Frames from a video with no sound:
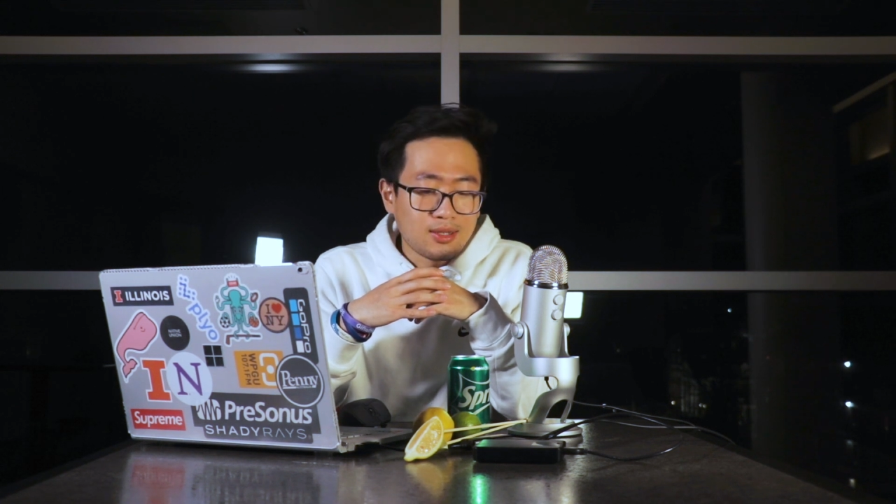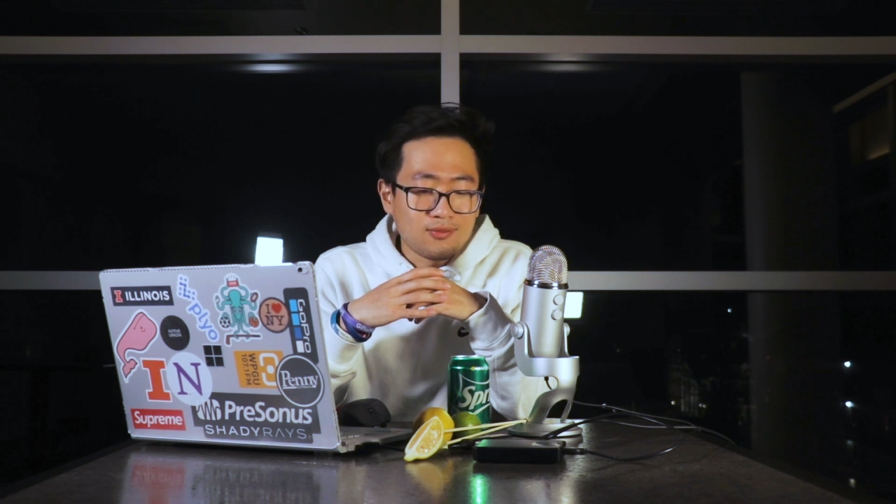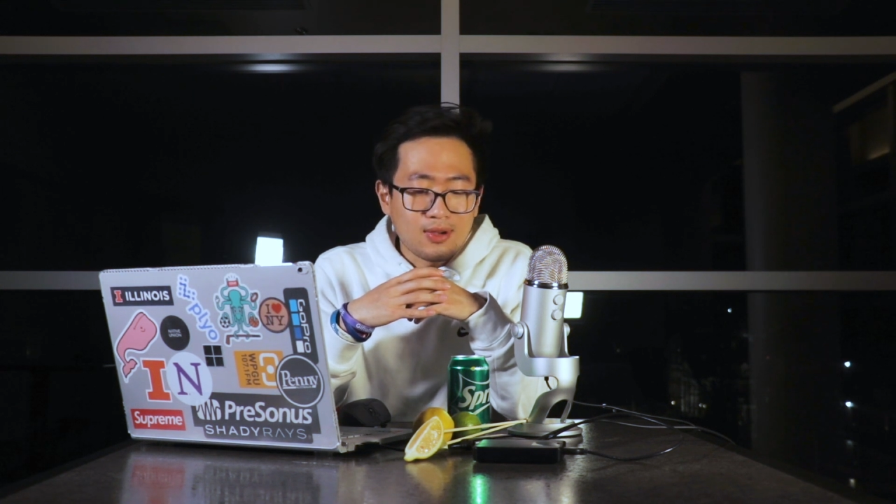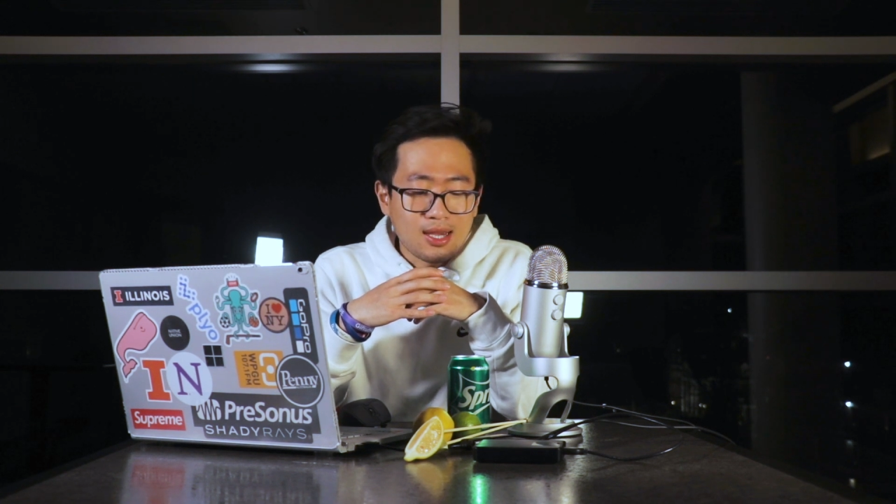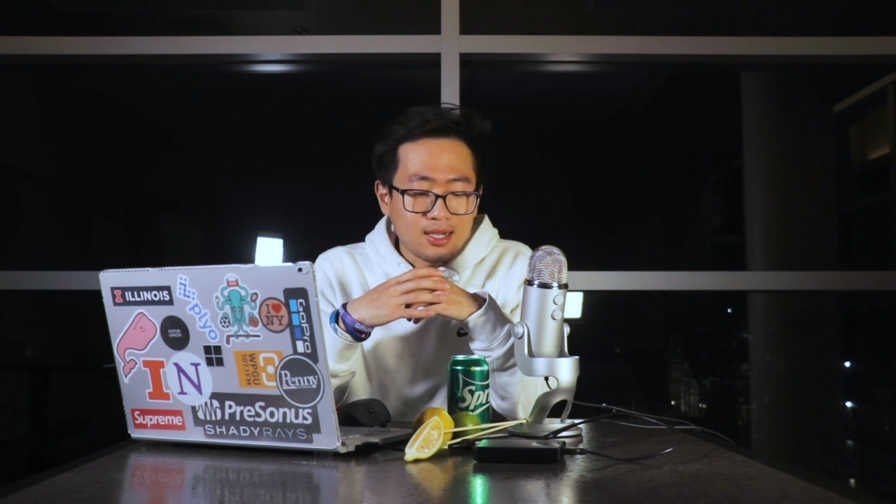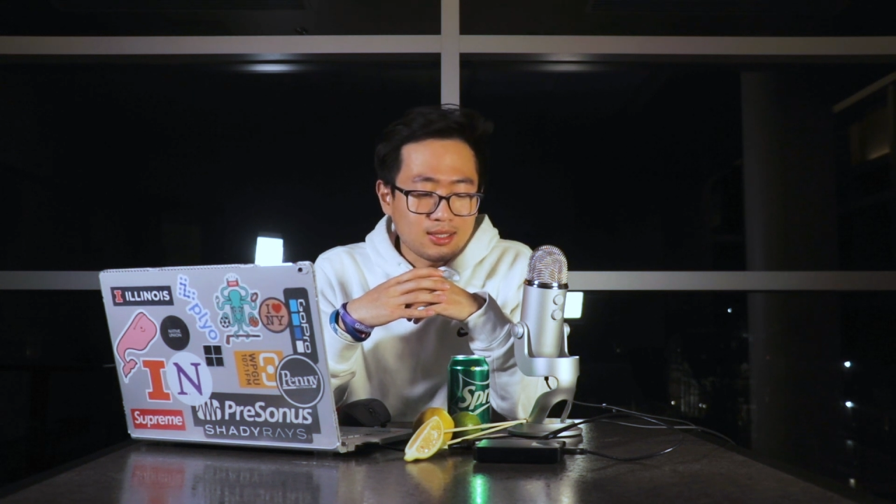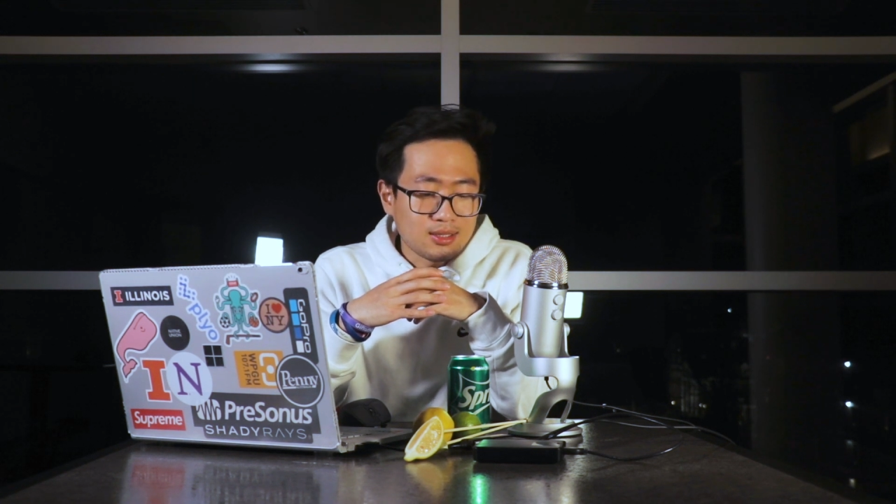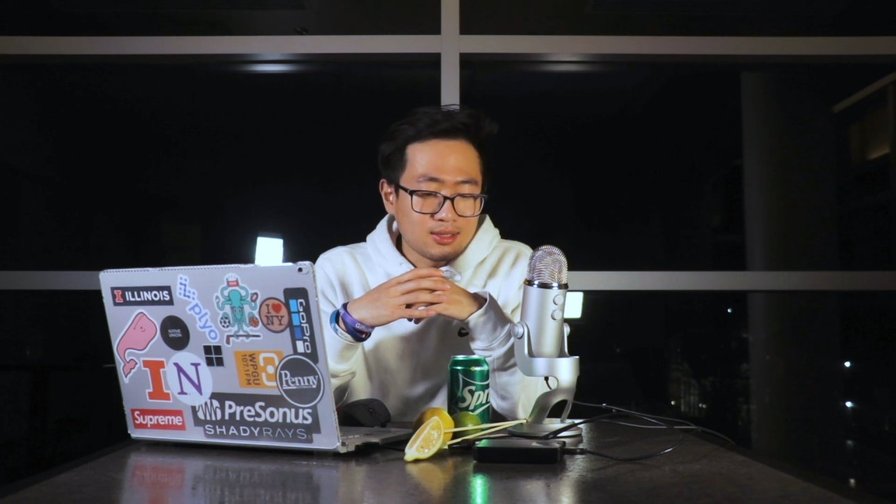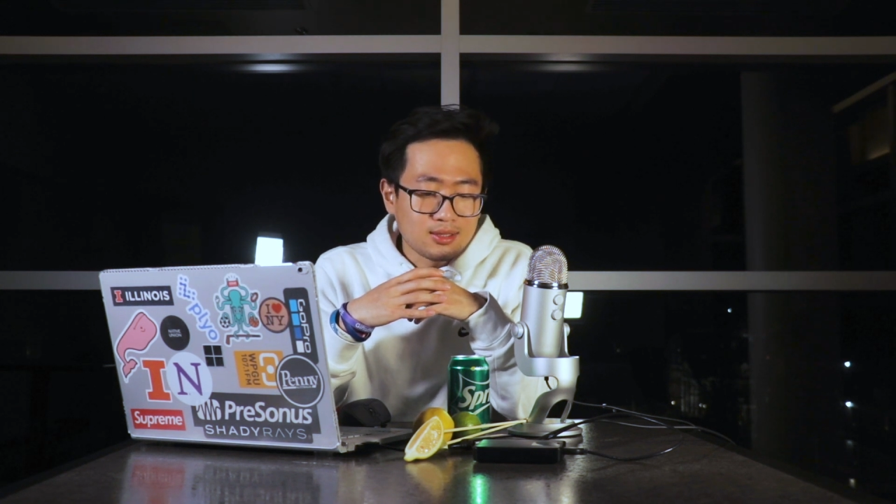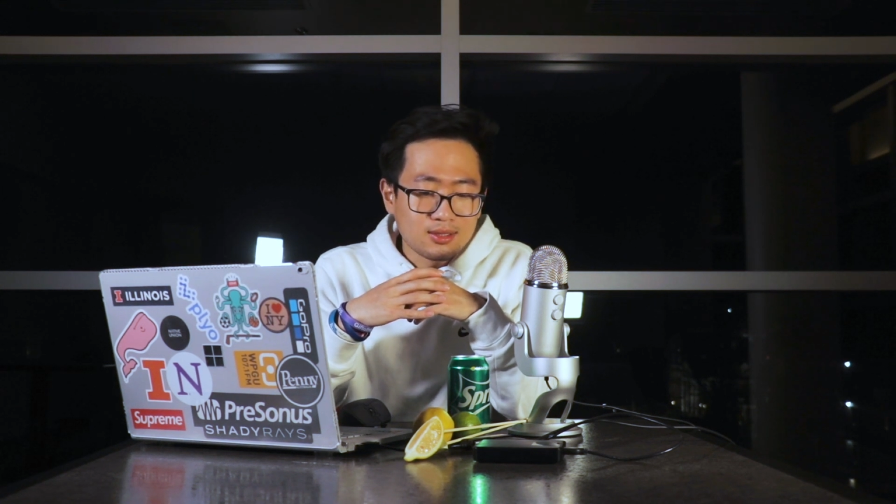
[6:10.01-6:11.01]
In fact,
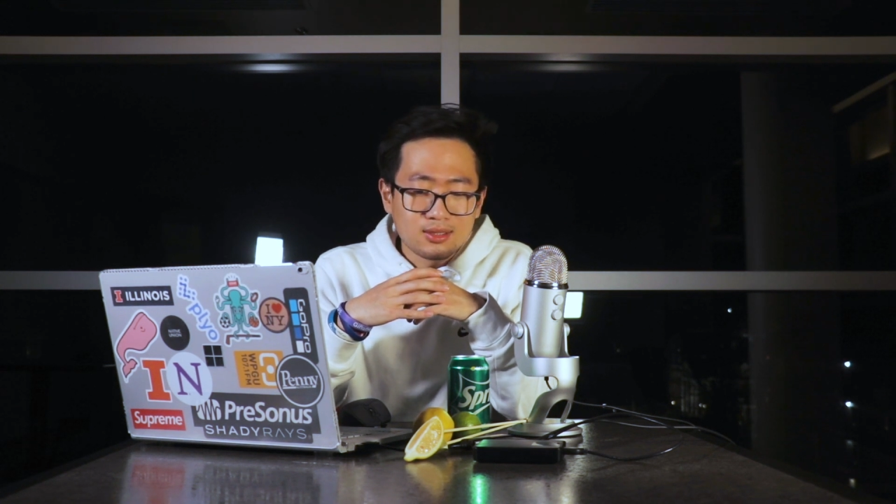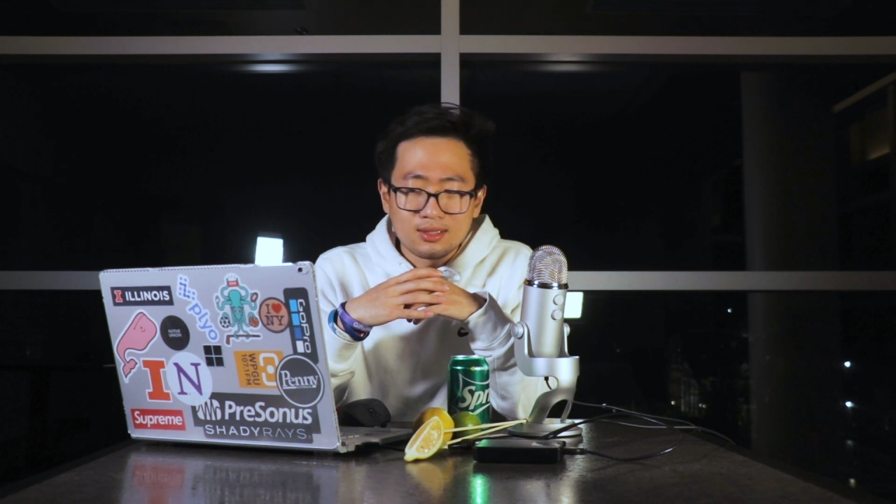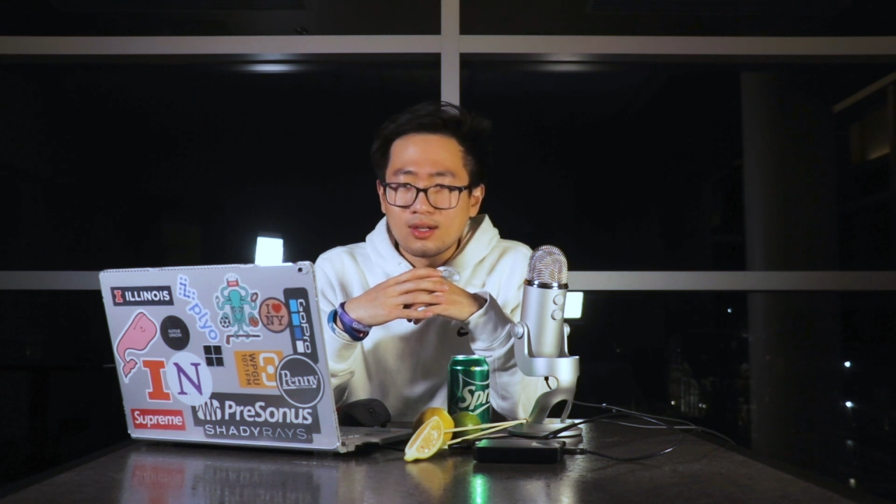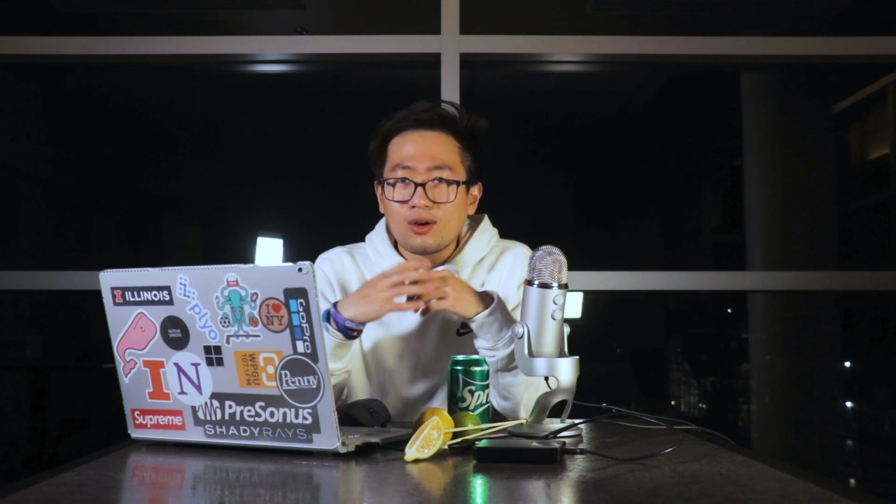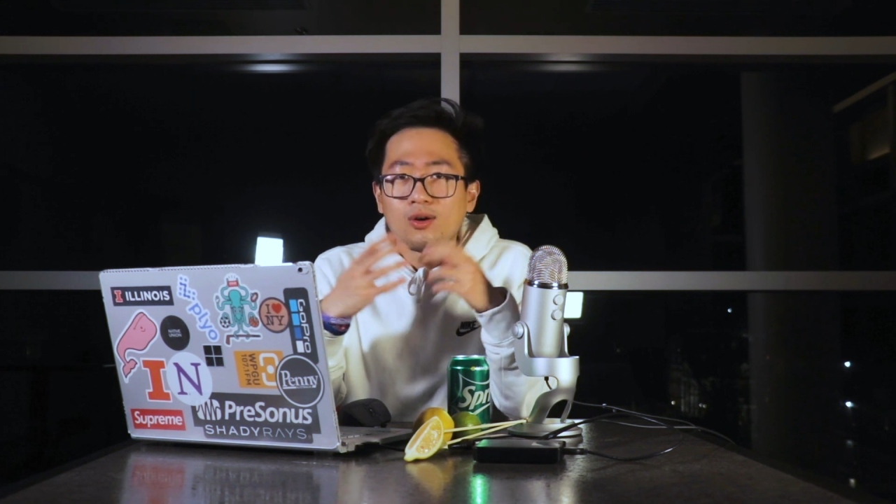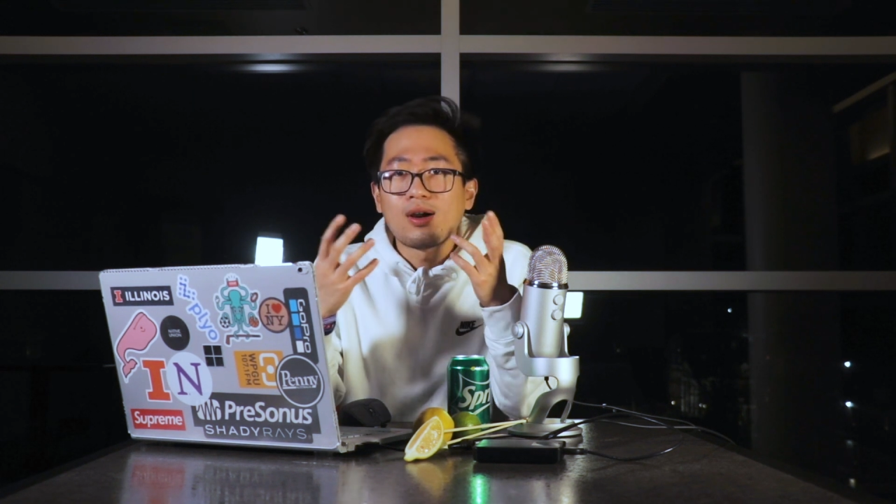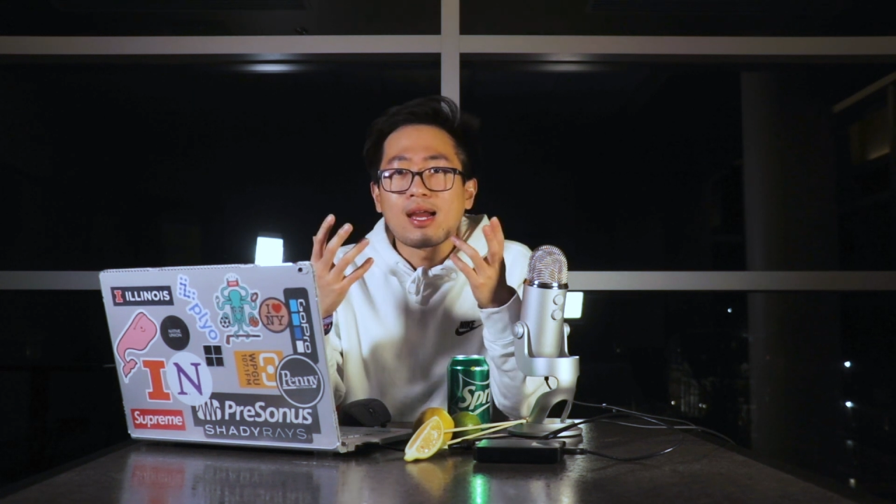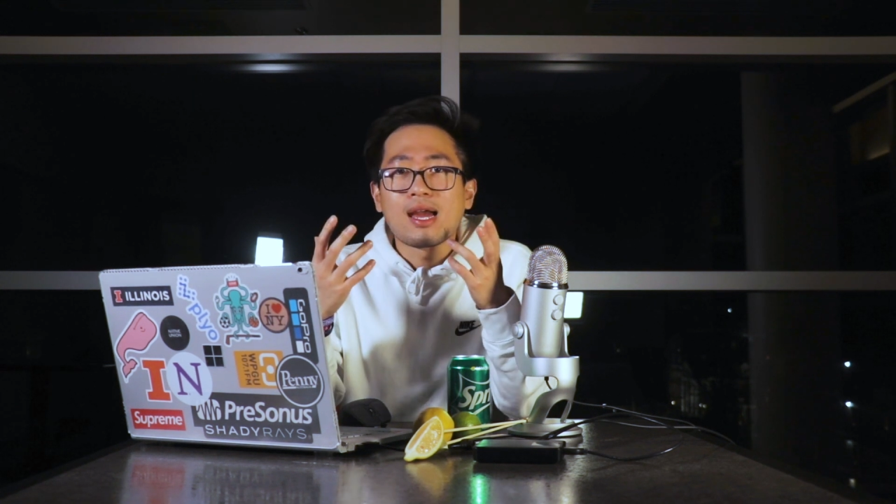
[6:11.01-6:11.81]
all I